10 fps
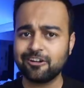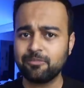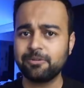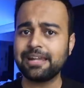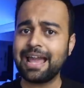
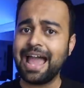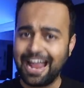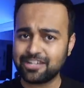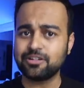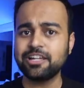government
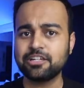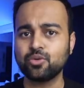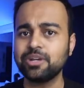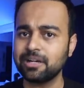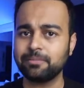actually
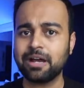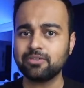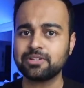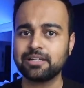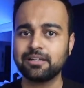doing
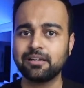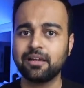about it?